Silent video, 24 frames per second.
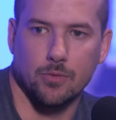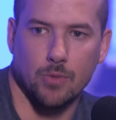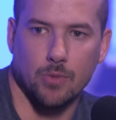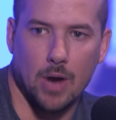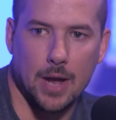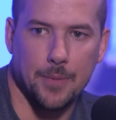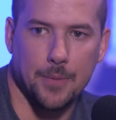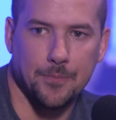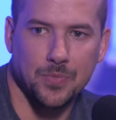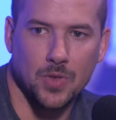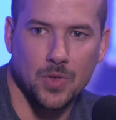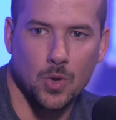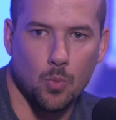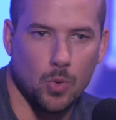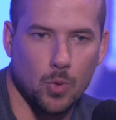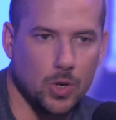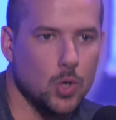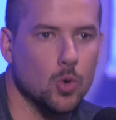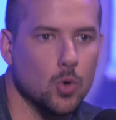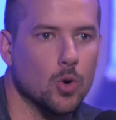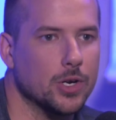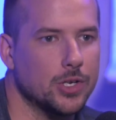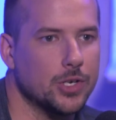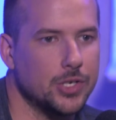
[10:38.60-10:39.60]
Absolutely. Right?
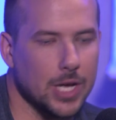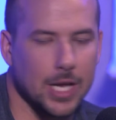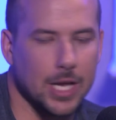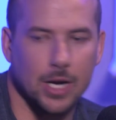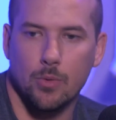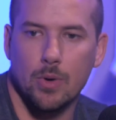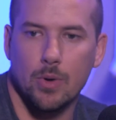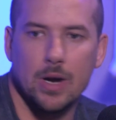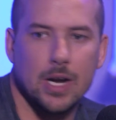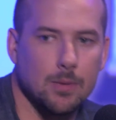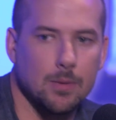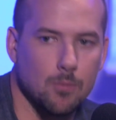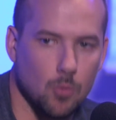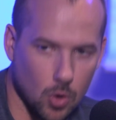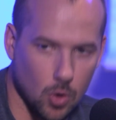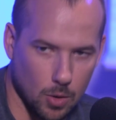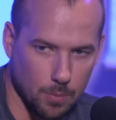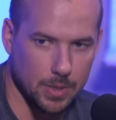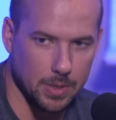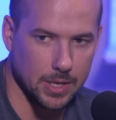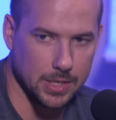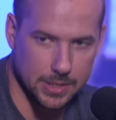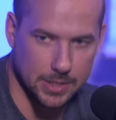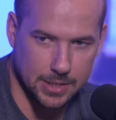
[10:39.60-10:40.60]
When you are generating
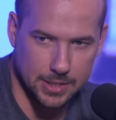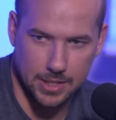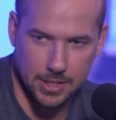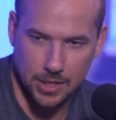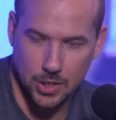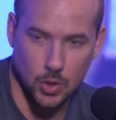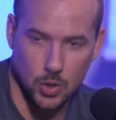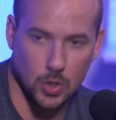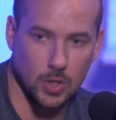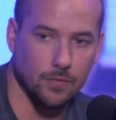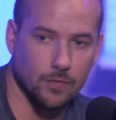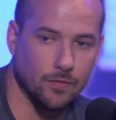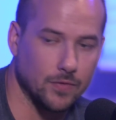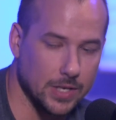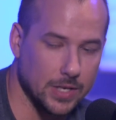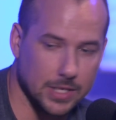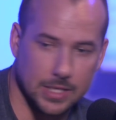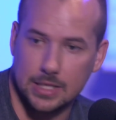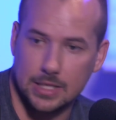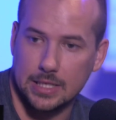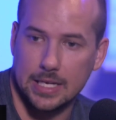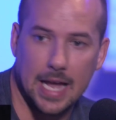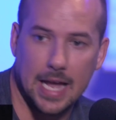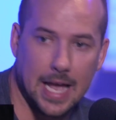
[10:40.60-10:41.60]
more business than you can
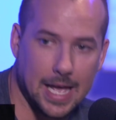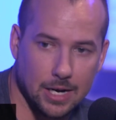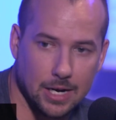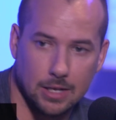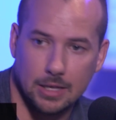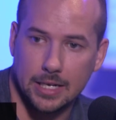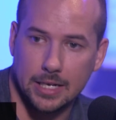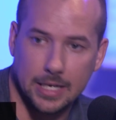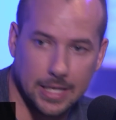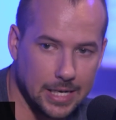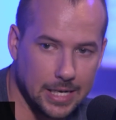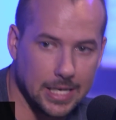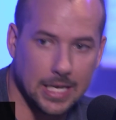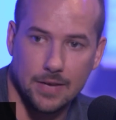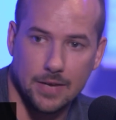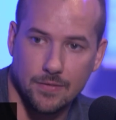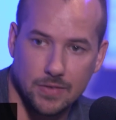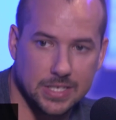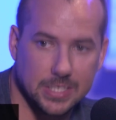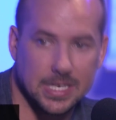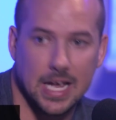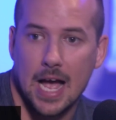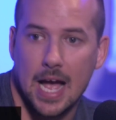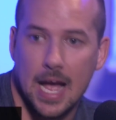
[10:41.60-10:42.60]
physically handle at any
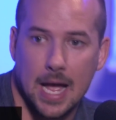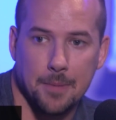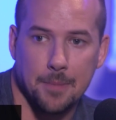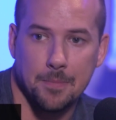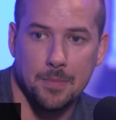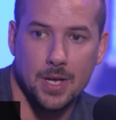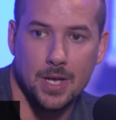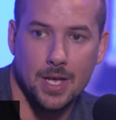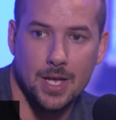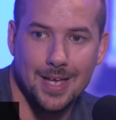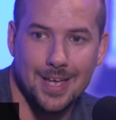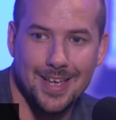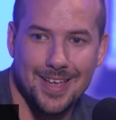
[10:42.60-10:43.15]
given time,